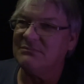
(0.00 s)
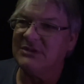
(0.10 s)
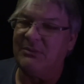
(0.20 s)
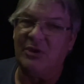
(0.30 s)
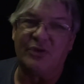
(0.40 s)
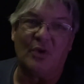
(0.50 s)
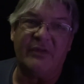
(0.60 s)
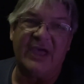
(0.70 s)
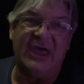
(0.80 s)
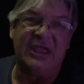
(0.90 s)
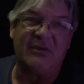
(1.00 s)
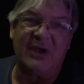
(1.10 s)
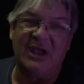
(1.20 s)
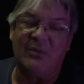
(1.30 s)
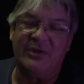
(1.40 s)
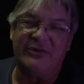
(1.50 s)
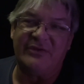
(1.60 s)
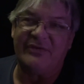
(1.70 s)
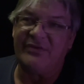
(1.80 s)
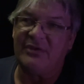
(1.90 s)
give you a tour of the headache rack, which
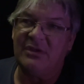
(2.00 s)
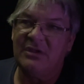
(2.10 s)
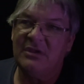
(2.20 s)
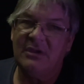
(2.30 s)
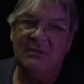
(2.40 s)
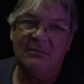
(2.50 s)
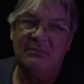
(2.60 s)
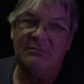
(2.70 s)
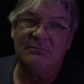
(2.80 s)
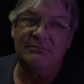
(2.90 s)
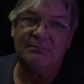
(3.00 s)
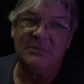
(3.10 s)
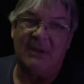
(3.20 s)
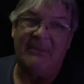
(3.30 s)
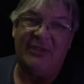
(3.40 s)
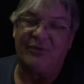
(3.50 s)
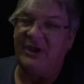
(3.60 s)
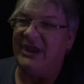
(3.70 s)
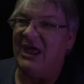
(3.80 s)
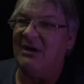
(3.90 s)
is a mess
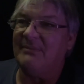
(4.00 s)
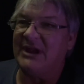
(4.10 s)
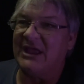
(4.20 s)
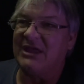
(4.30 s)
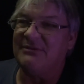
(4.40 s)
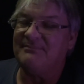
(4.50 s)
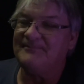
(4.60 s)
right now, but I can,